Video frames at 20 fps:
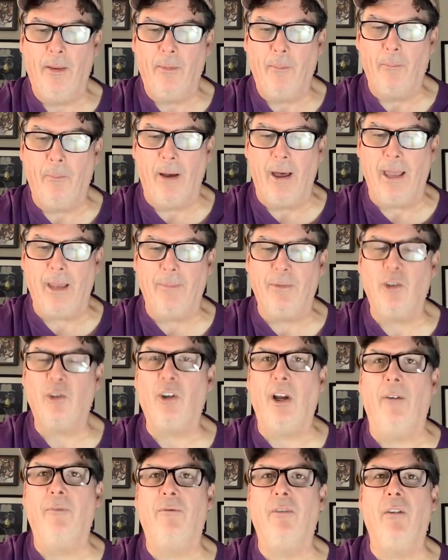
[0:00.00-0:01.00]
Miami
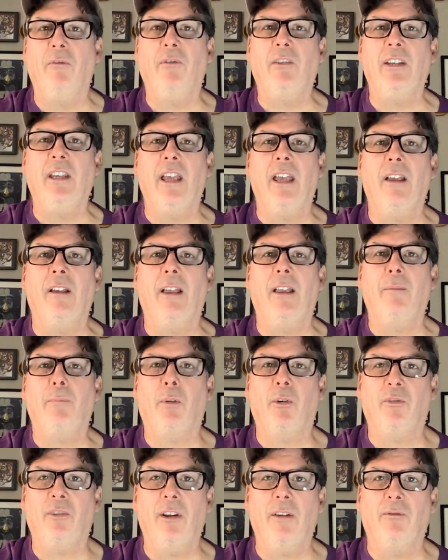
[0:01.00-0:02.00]
shot
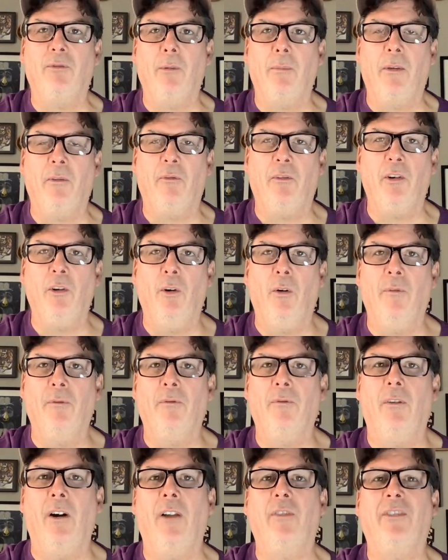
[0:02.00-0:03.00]
58% from the
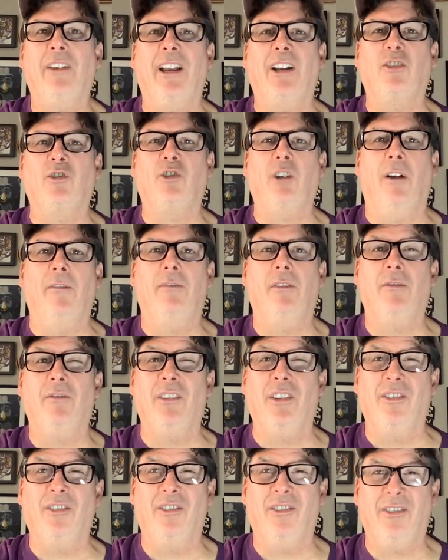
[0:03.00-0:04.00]
field. Vatech shot
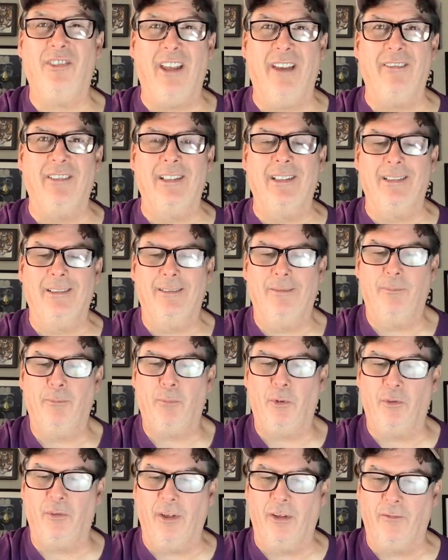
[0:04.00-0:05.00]
57%
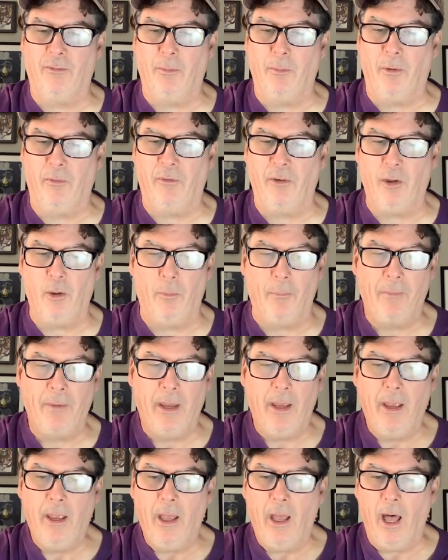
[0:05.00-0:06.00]
from the field.
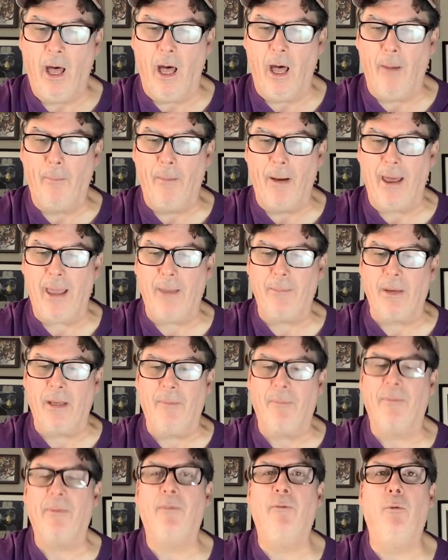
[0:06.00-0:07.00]

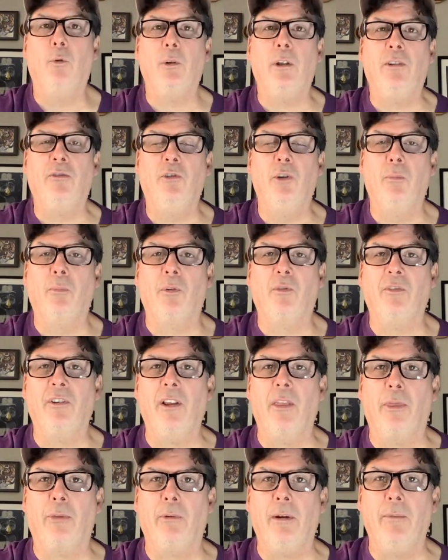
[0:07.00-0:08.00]
Miami,
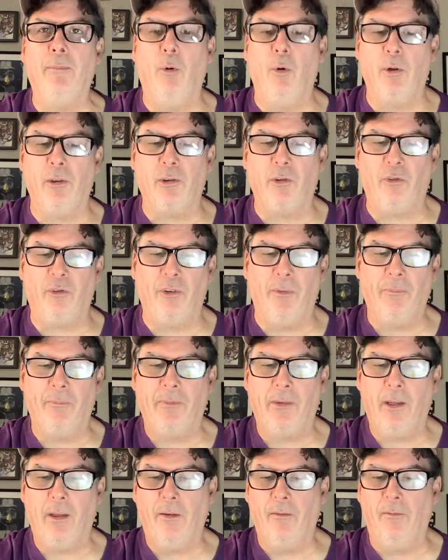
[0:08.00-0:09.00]
42% three-pointers.
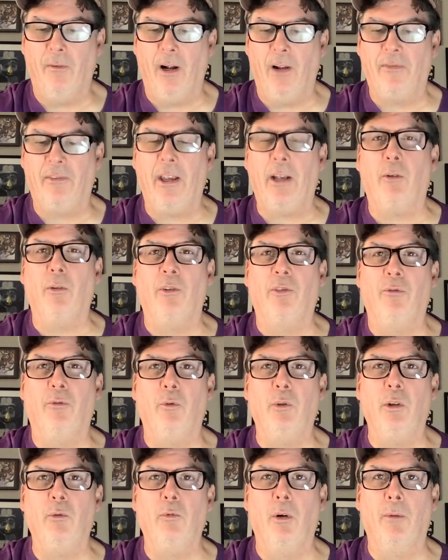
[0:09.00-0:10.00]
Vatech was
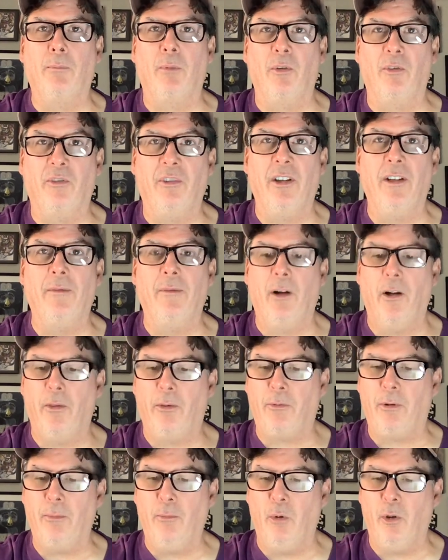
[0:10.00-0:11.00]
41% on
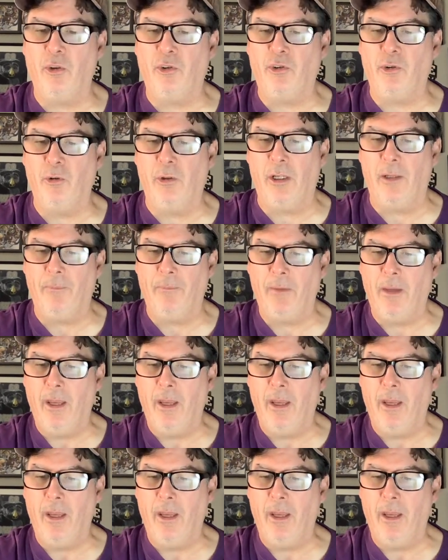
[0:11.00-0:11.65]
three-point shooting.